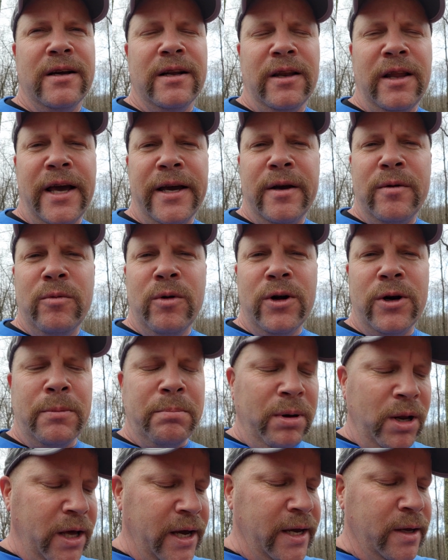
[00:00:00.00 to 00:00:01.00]
of like what our
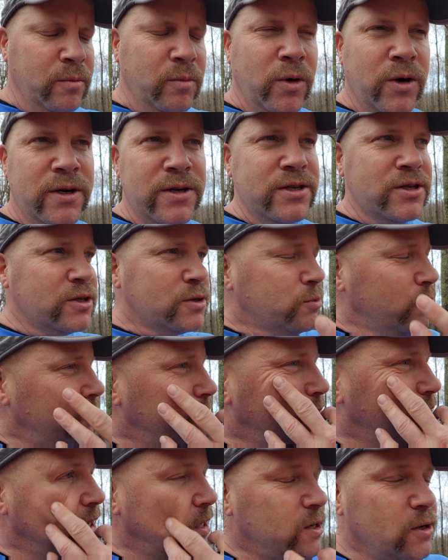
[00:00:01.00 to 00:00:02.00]
plan was, is we
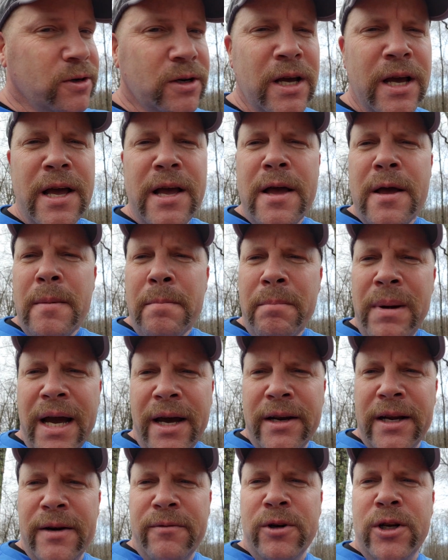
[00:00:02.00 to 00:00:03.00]
figured
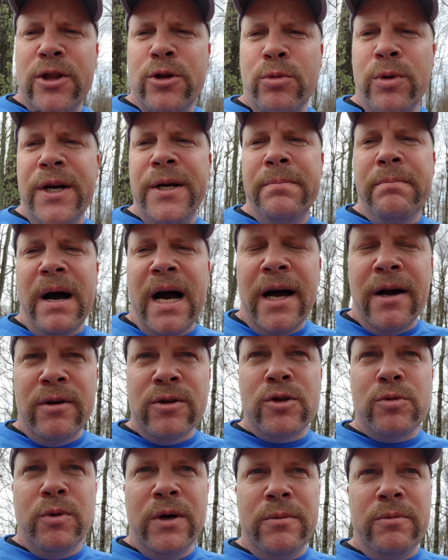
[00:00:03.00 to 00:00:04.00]
about every 3
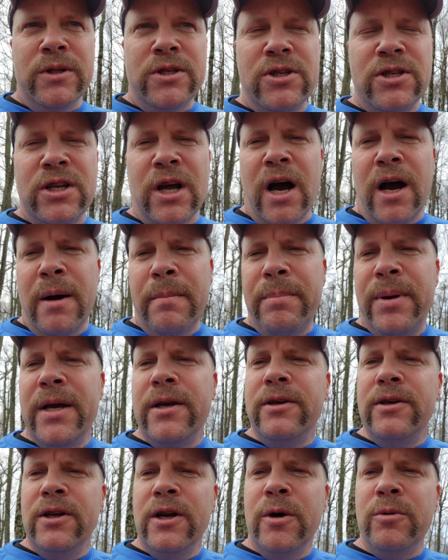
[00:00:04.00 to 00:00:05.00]
miles we would stop,
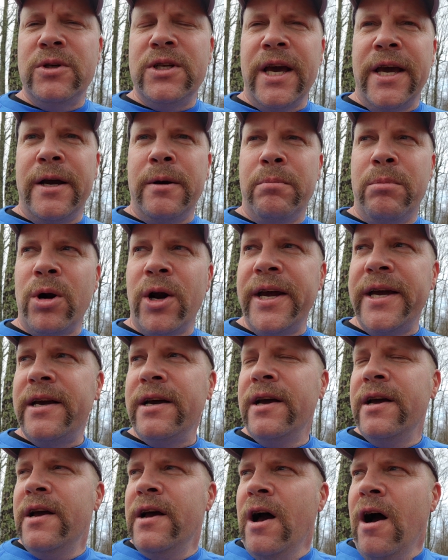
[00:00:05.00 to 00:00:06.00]
and take a
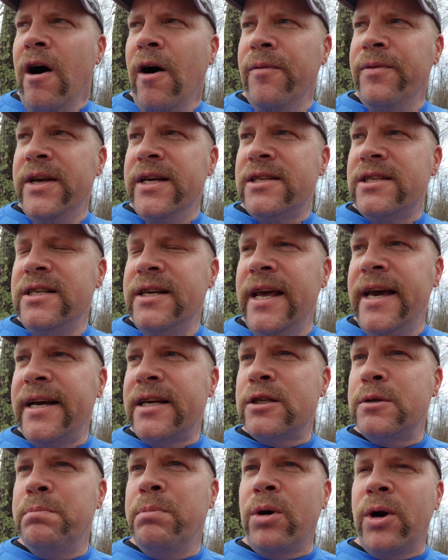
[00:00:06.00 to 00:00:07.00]
break. On this
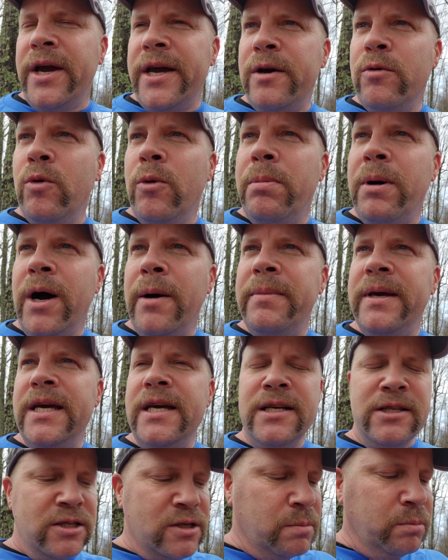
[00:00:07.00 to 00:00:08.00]
next break, we'll probably
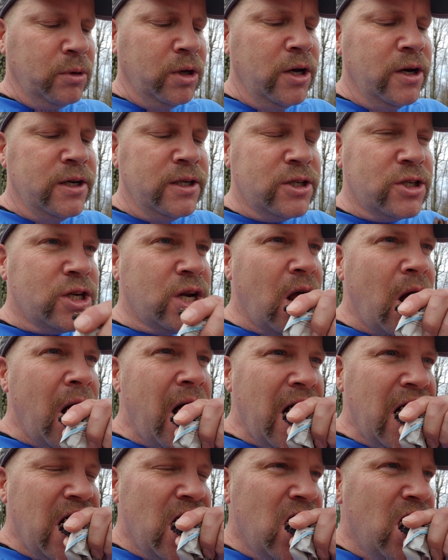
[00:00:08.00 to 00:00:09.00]
eat some lunch,
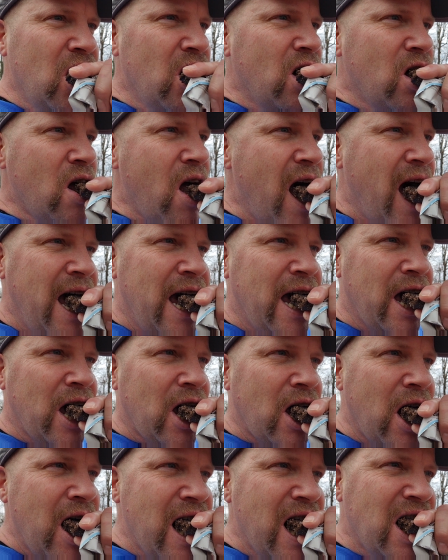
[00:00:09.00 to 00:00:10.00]

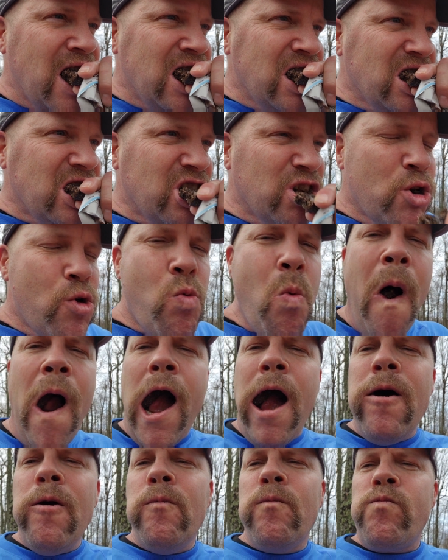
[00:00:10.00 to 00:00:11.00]
and
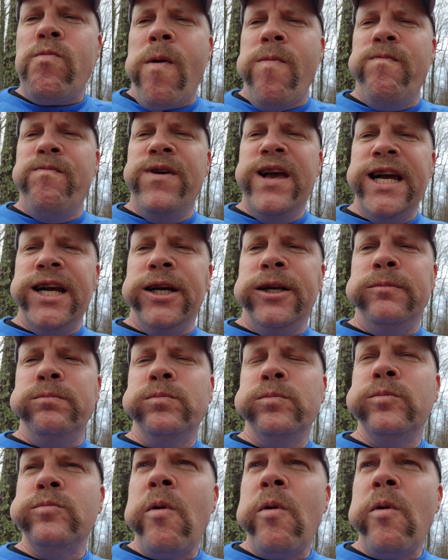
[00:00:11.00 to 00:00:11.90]
then